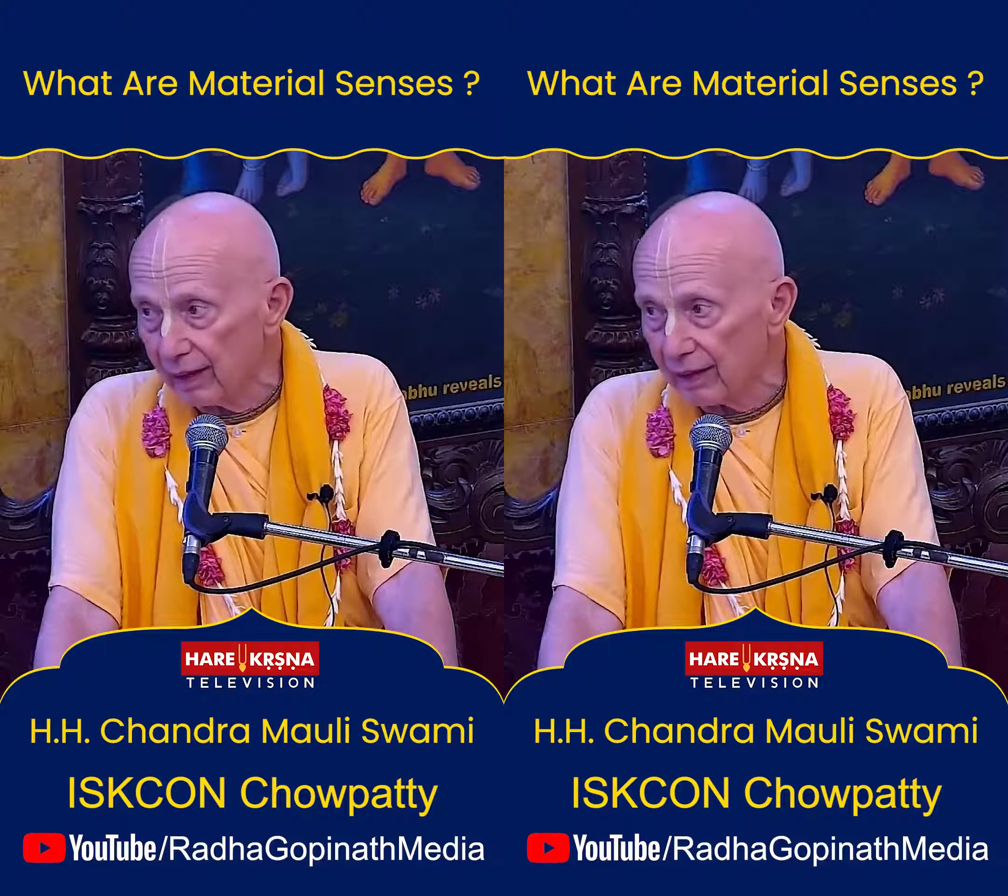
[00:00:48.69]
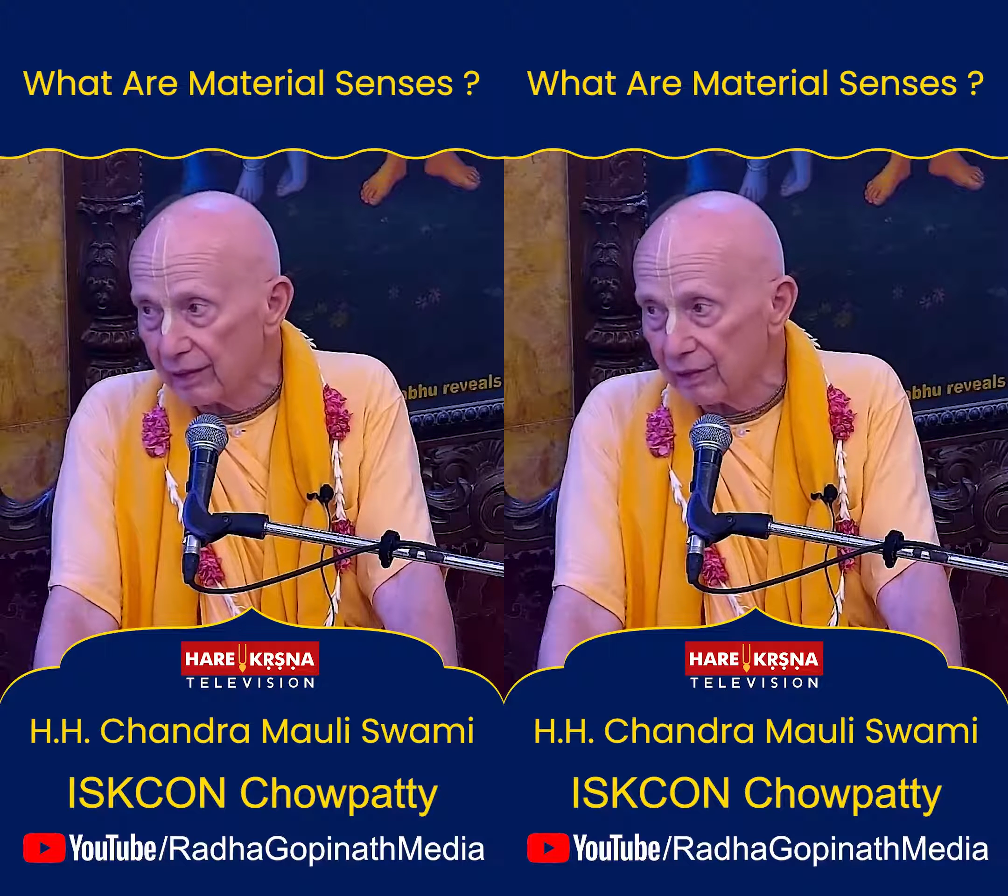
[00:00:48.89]

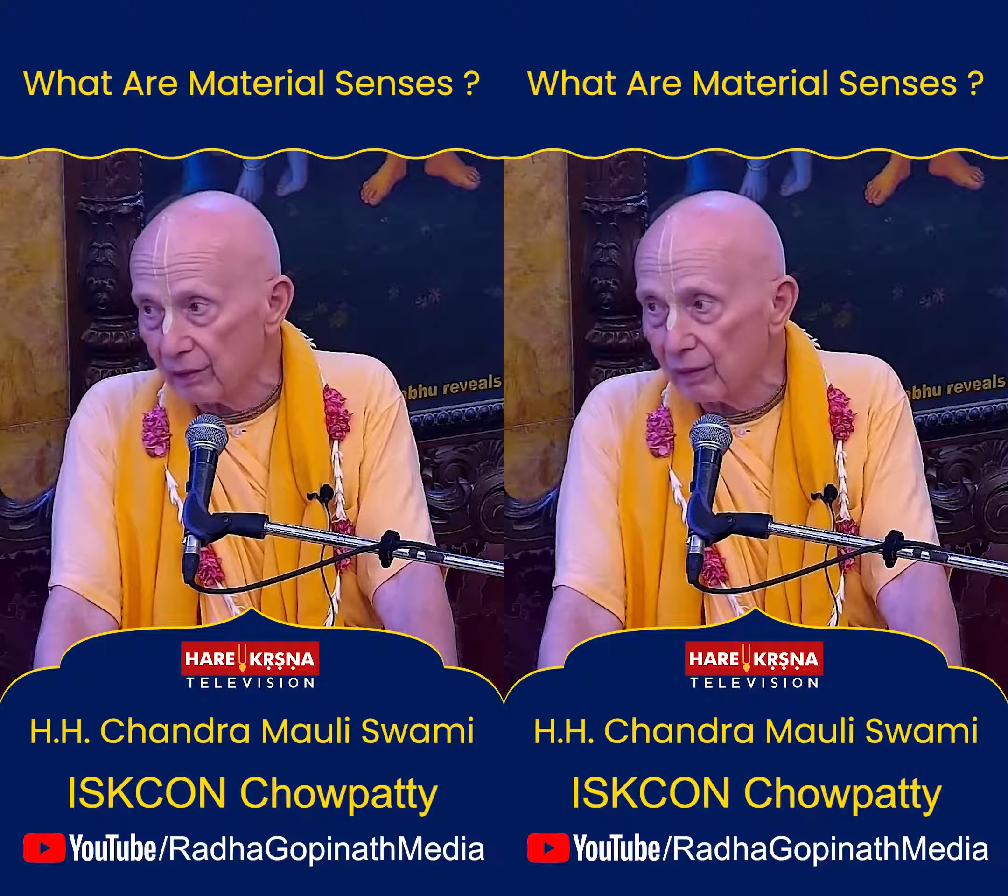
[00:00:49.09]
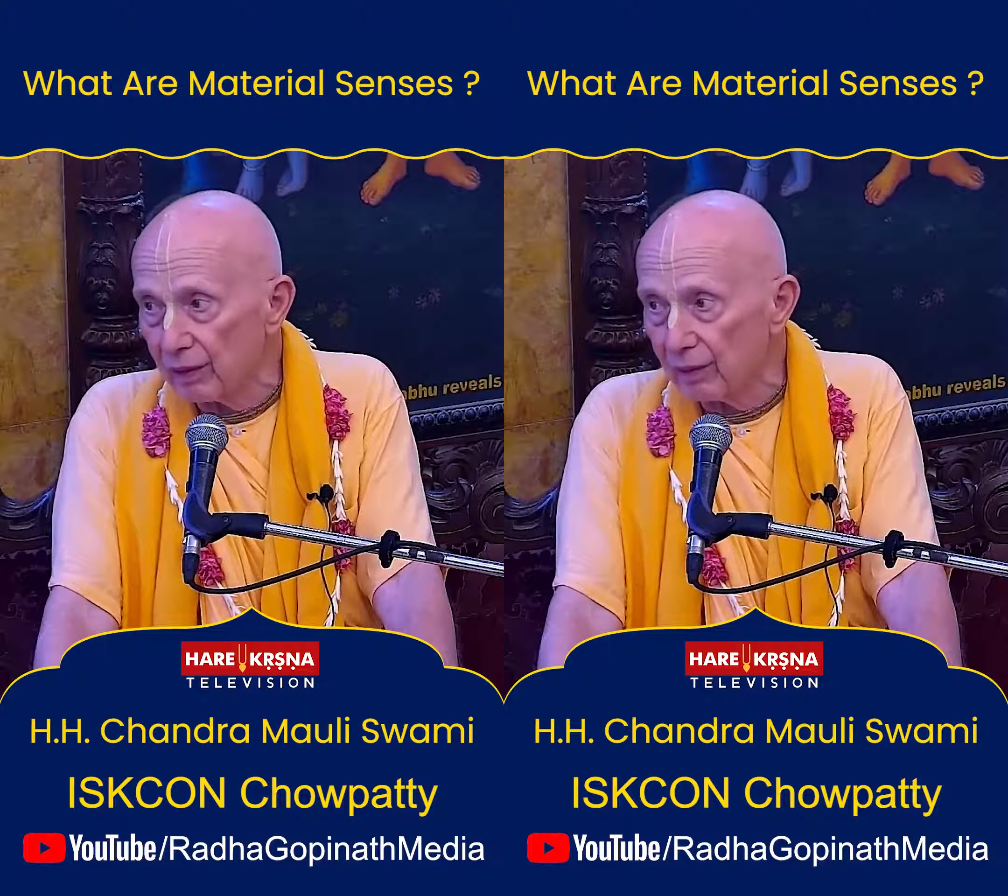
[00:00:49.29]
is
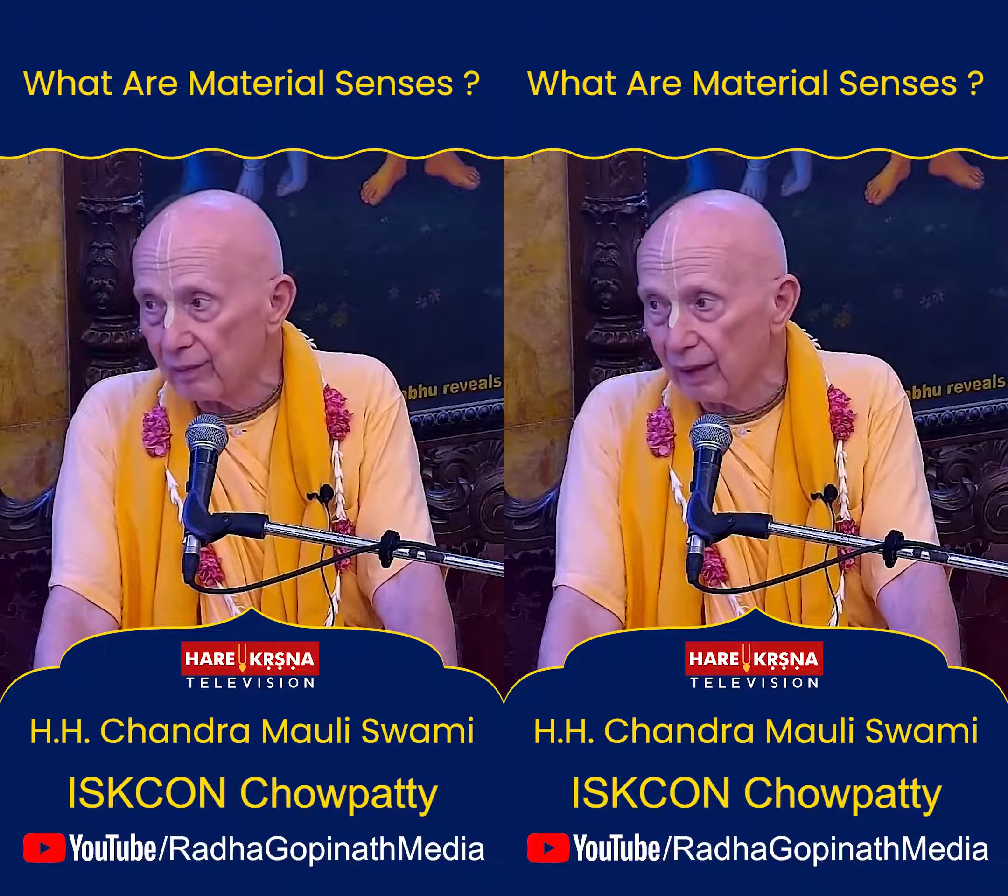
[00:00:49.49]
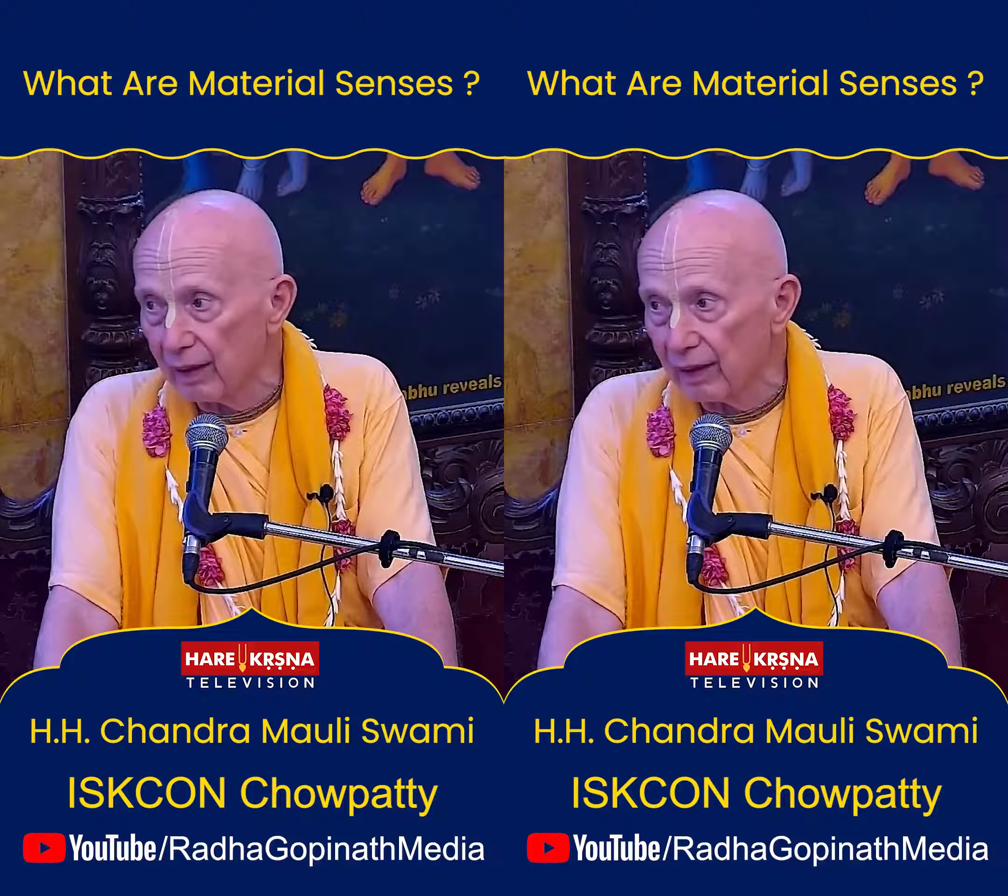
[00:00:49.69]
the real
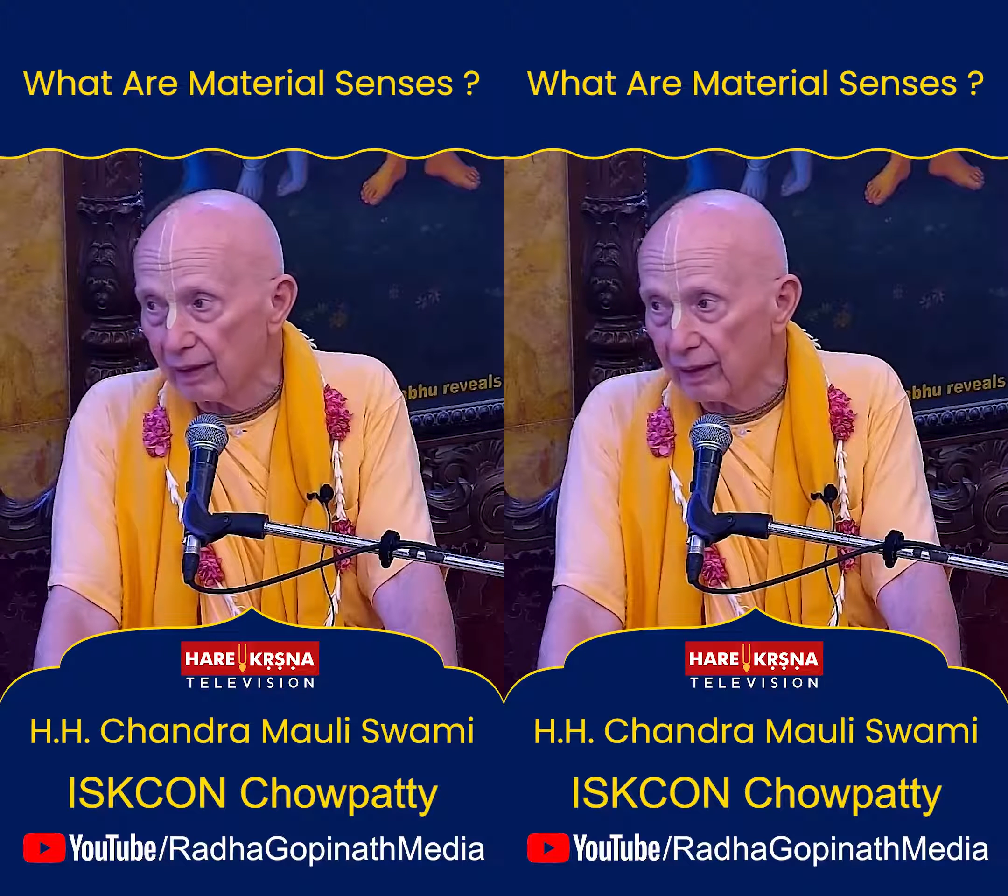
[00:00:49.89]
body,